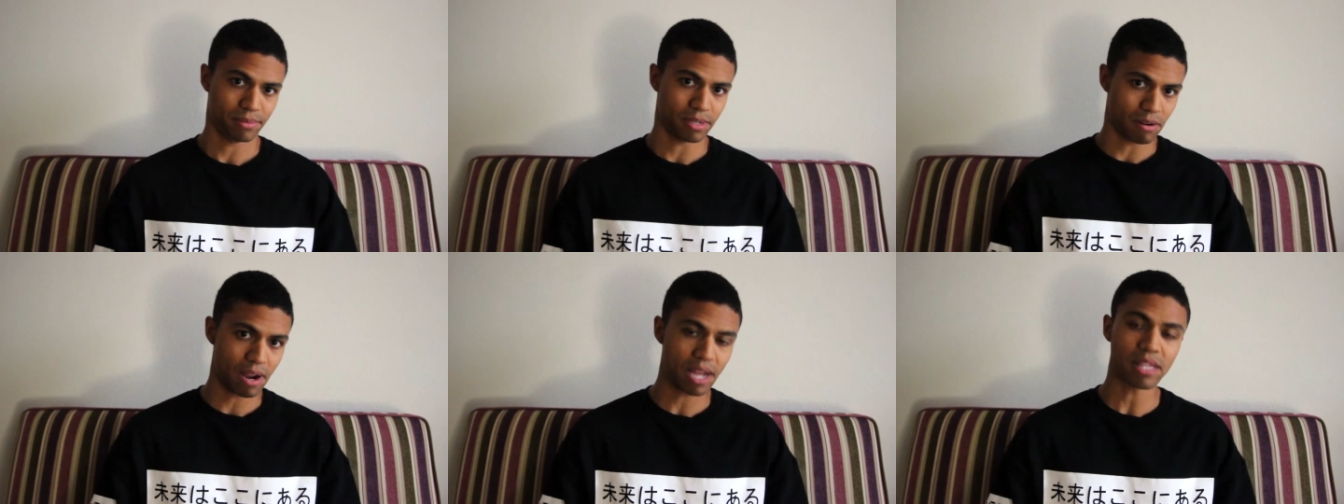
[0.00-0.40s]

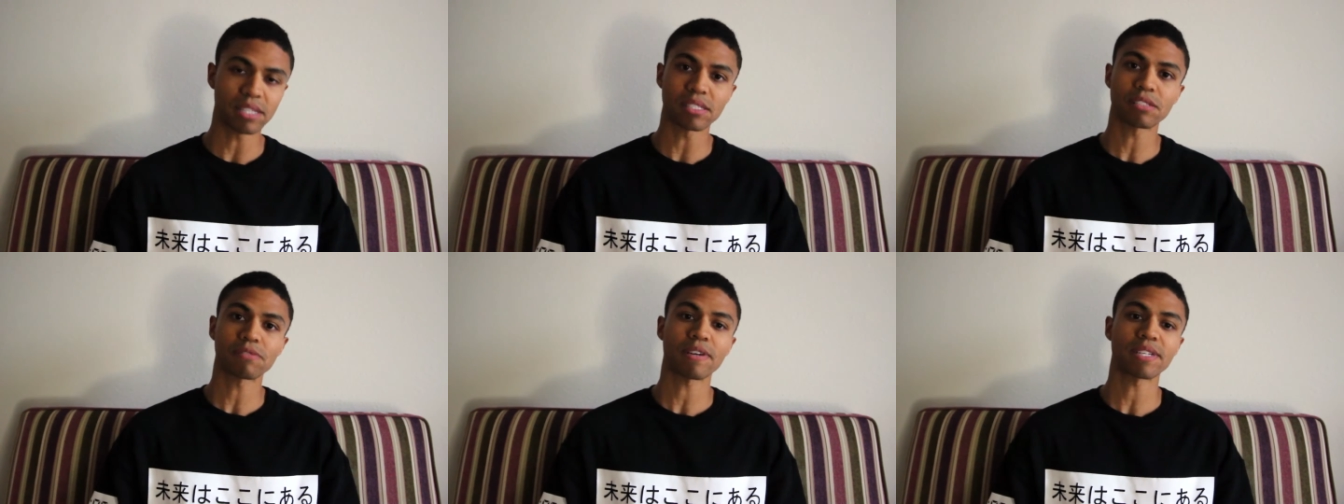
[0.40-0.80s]
All right,
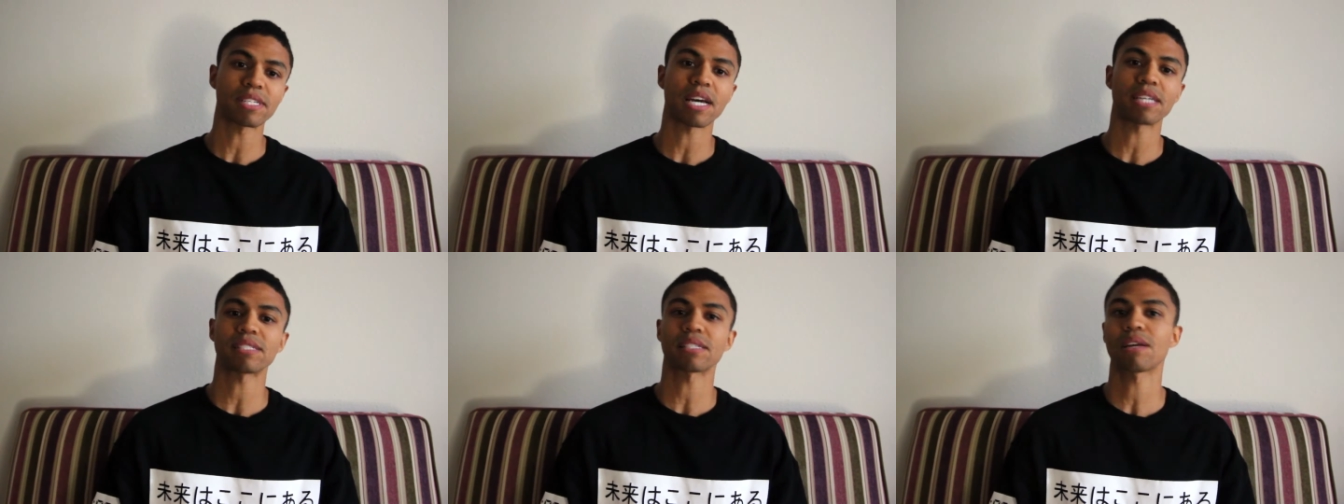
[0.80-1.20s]
this is
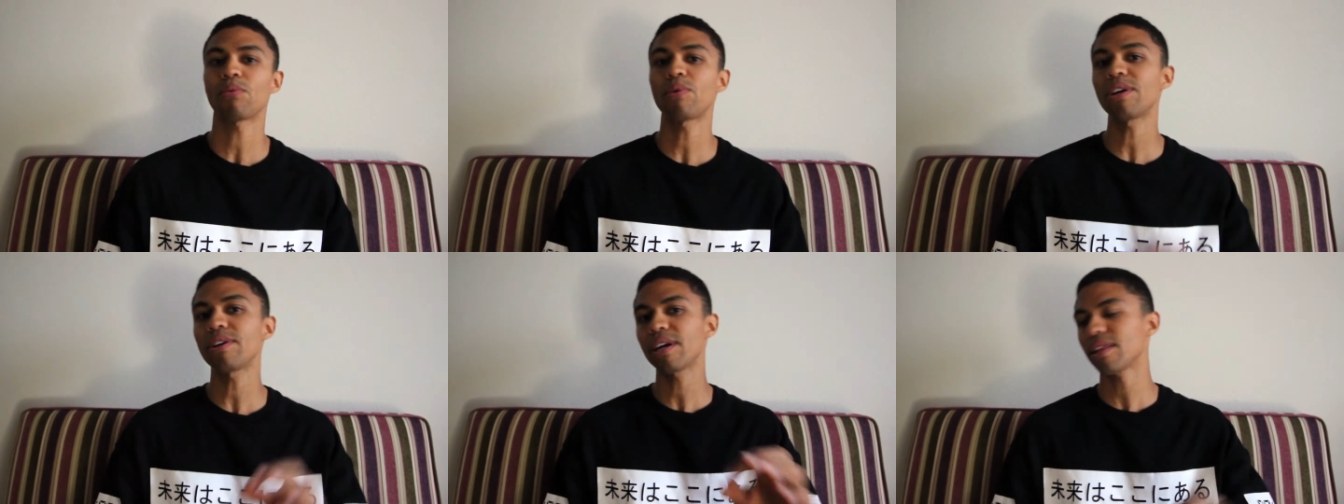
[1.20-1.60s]
fantastic. Now,
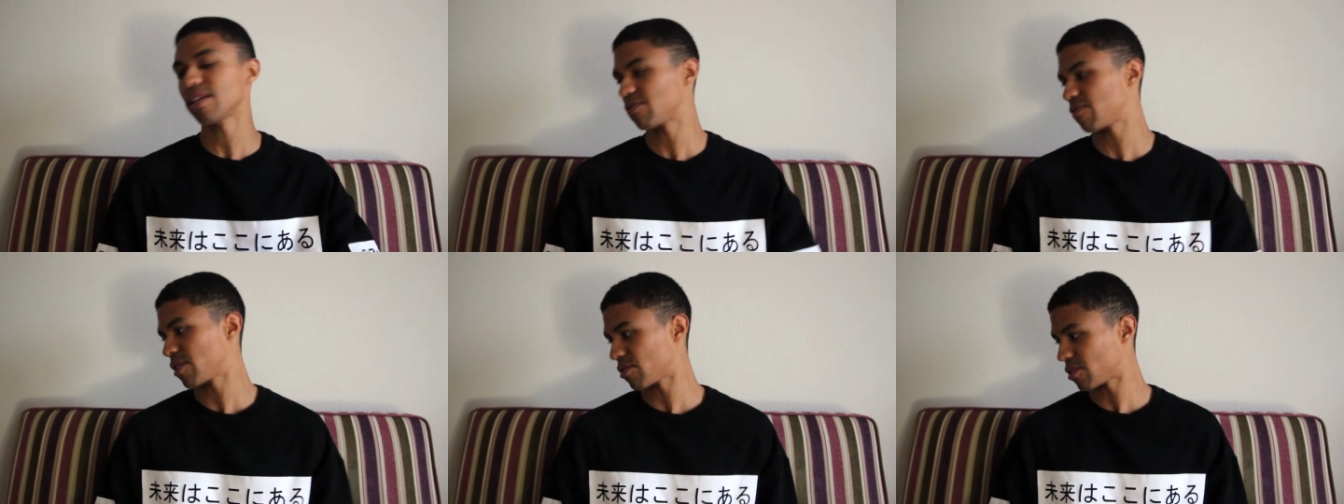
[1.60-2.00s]
what do you get in
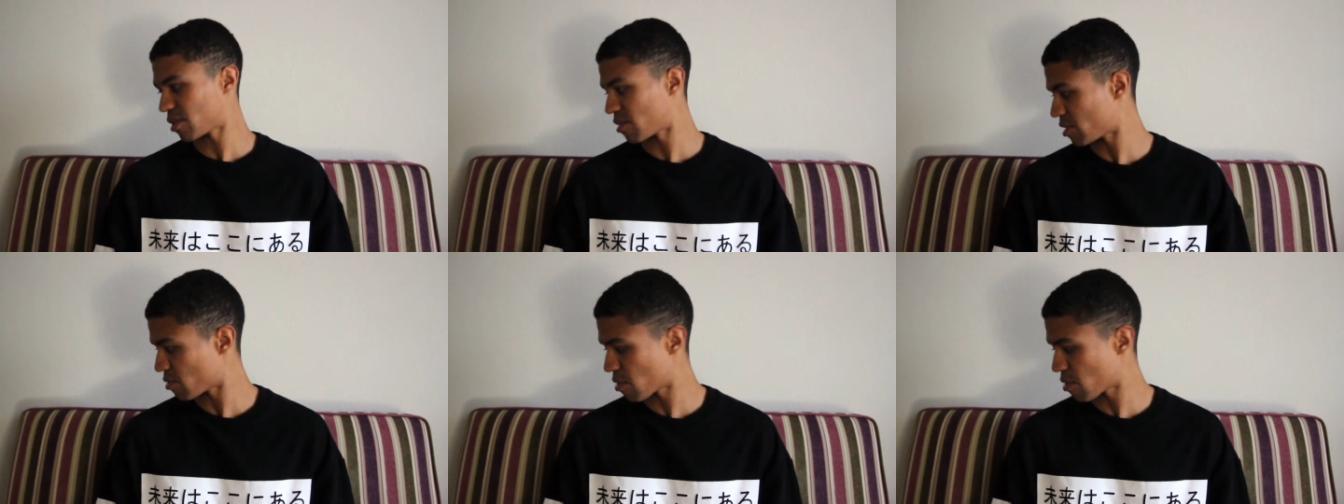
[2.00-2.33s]
this video series?